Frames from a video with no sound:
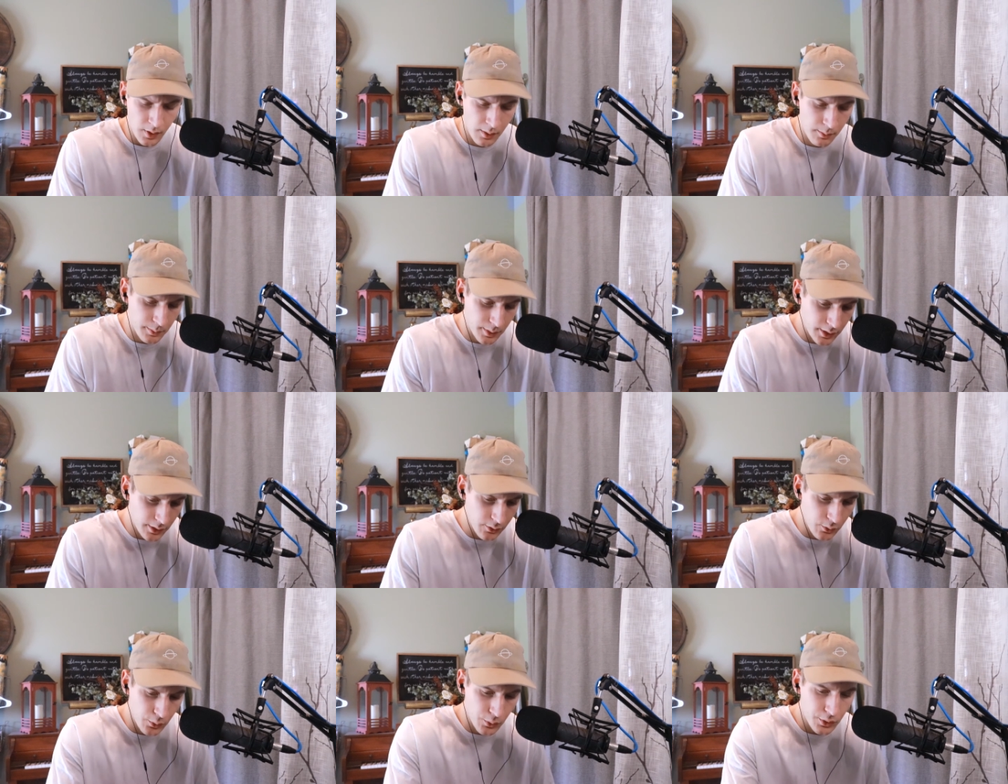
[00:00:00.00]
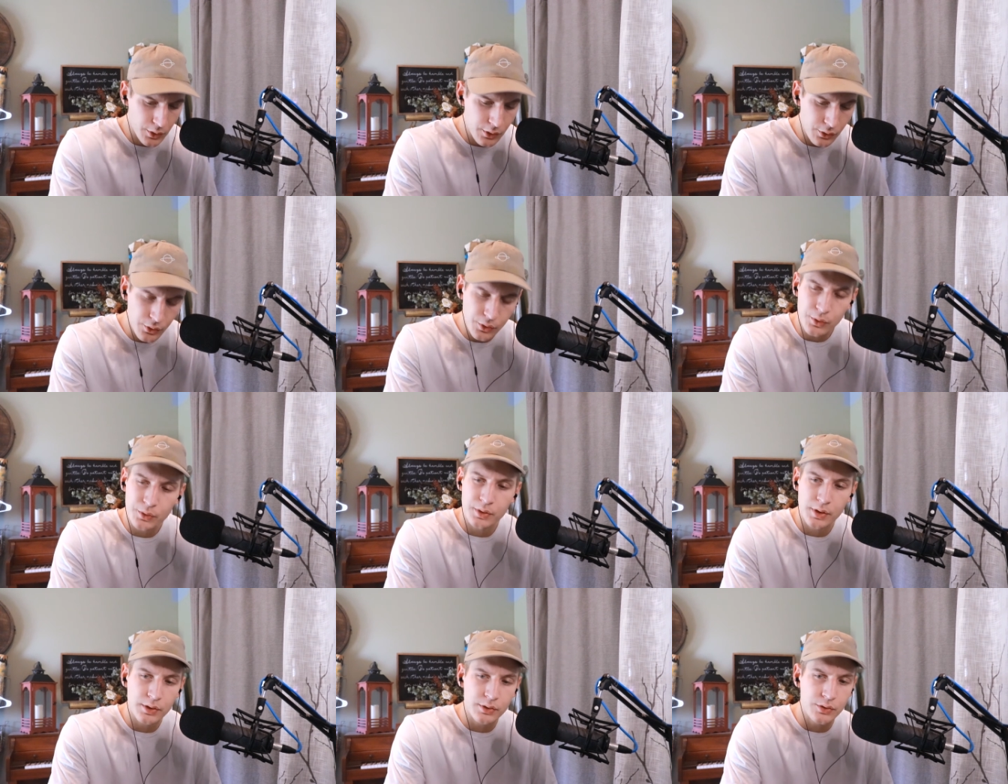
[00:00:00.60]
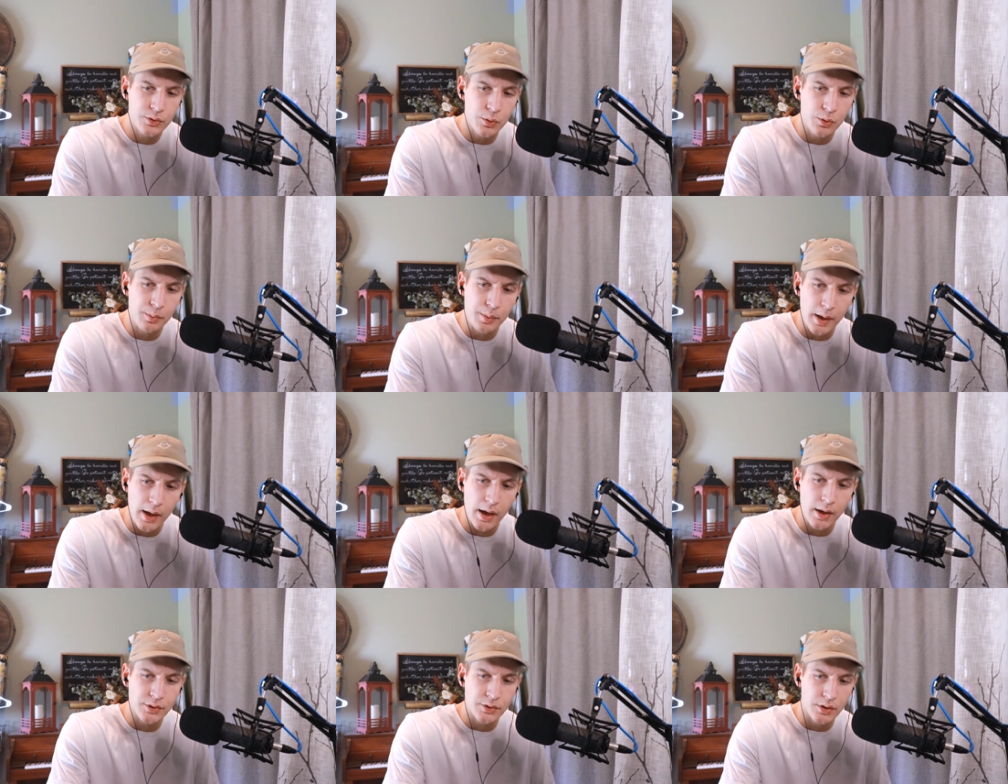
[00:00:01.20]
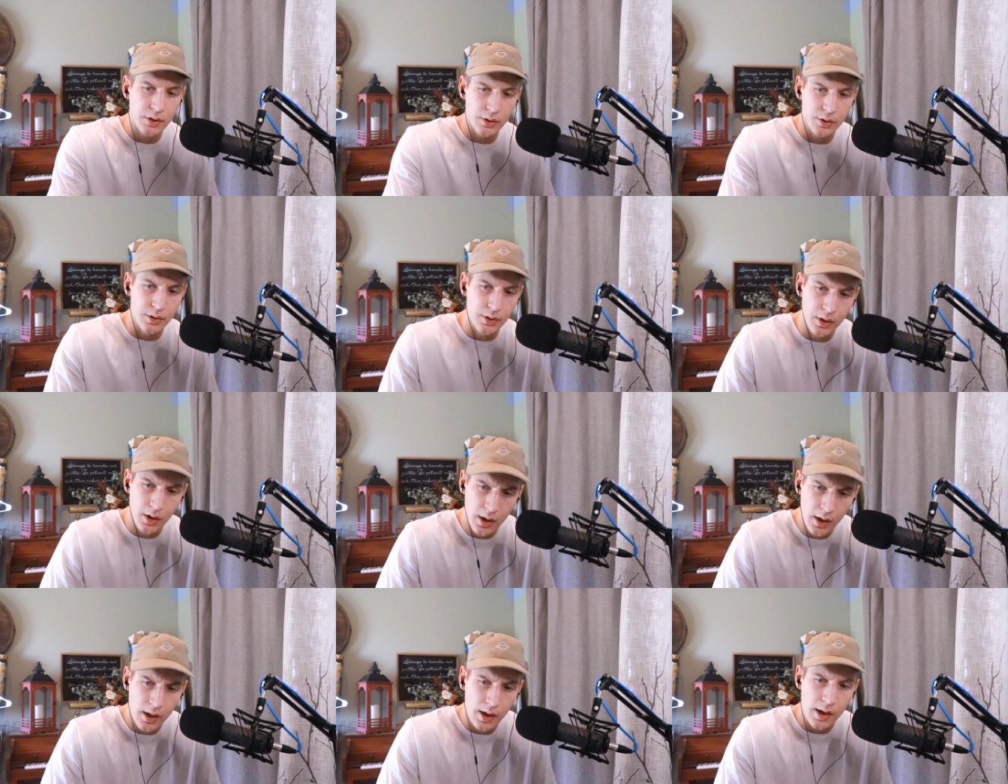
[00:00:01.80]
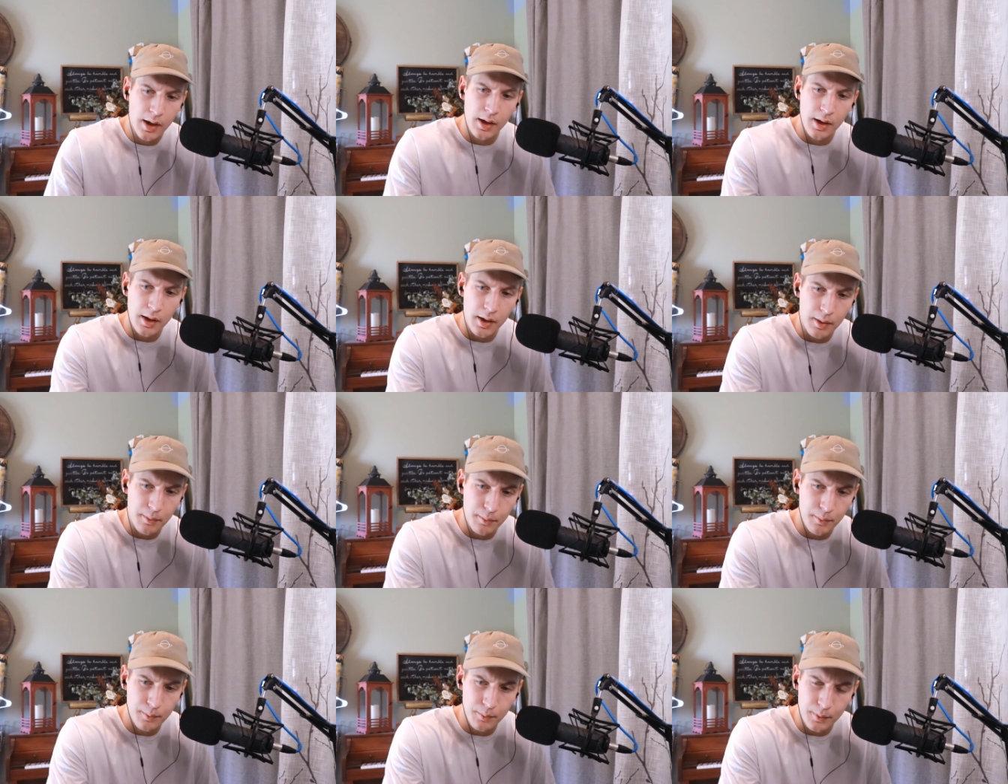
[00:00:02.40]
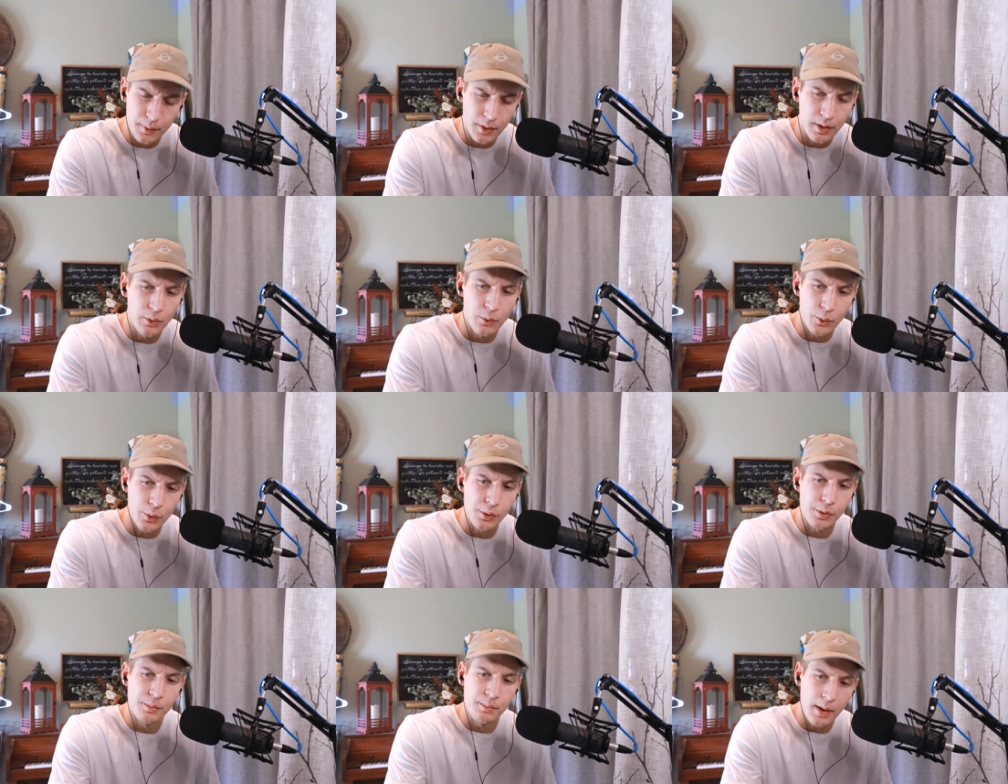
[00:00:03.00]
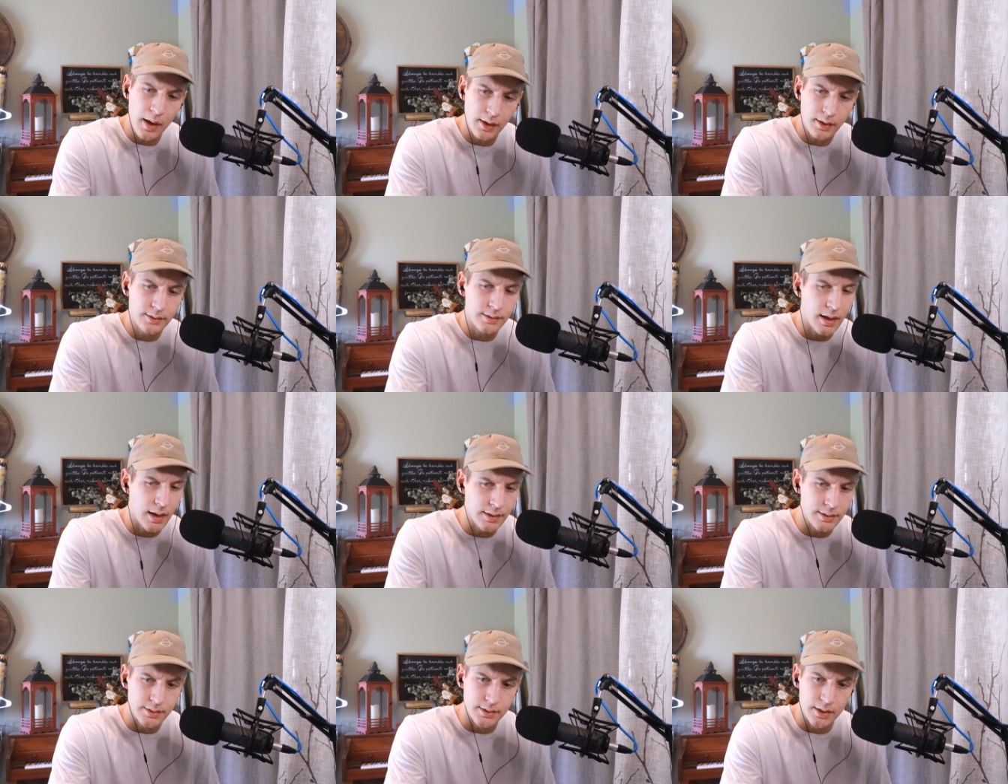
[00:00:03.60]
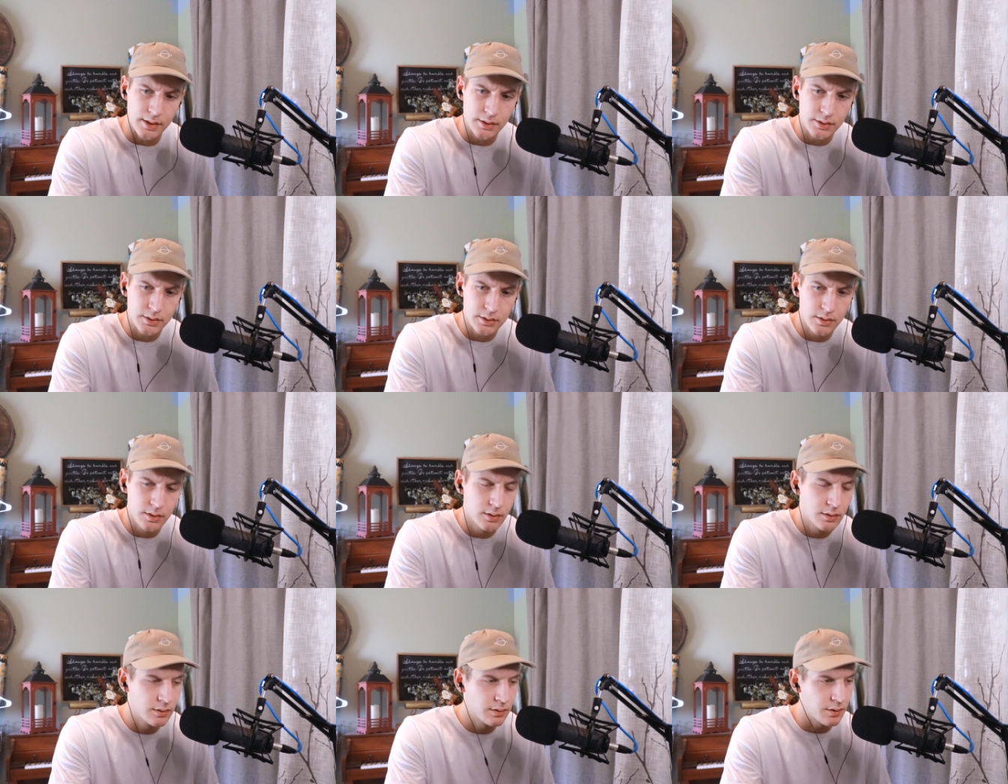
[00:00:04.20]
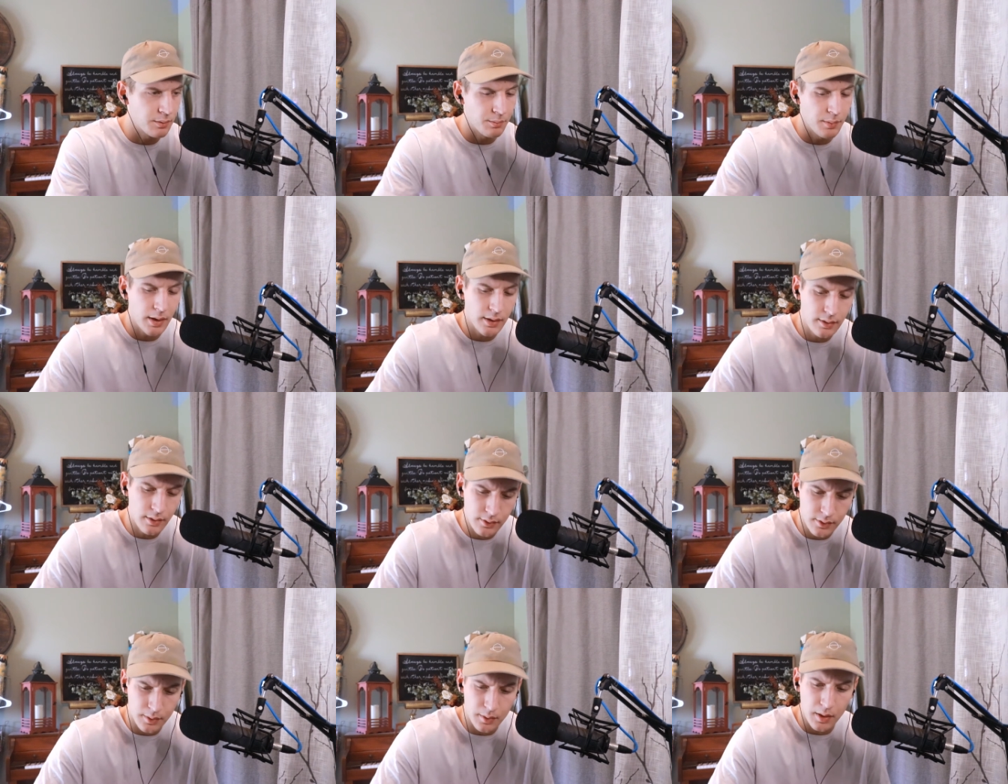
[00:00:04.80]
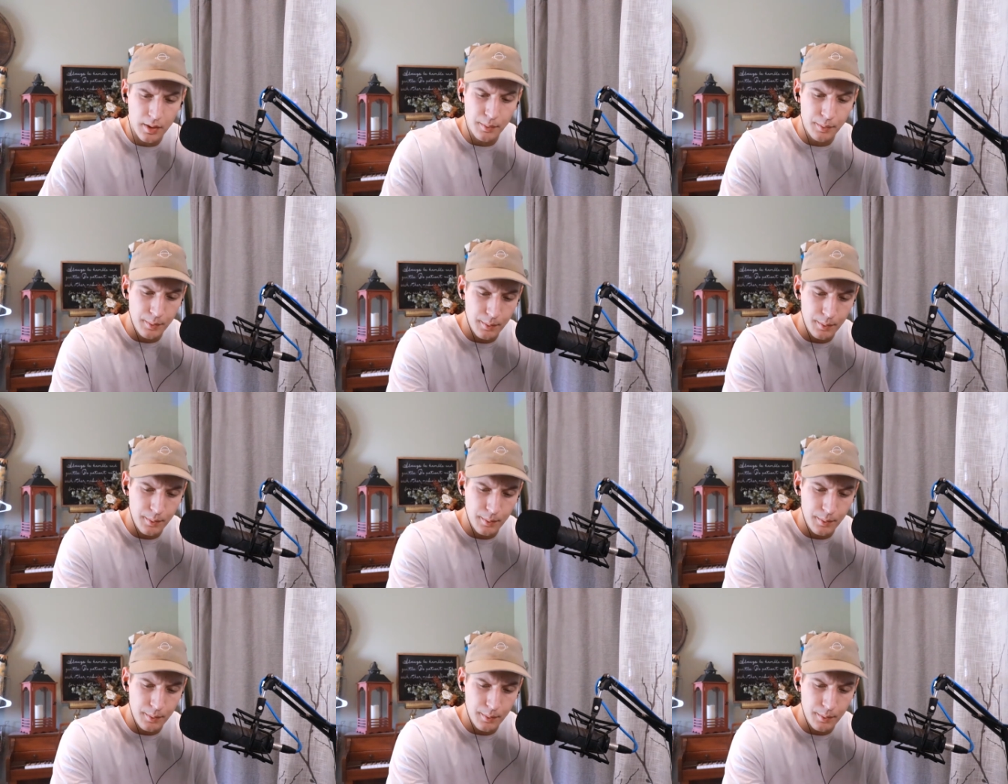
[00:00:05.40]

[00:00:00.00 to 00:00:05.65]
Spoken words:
But in order to turn this to a passion, or in order to monetize this, to make this an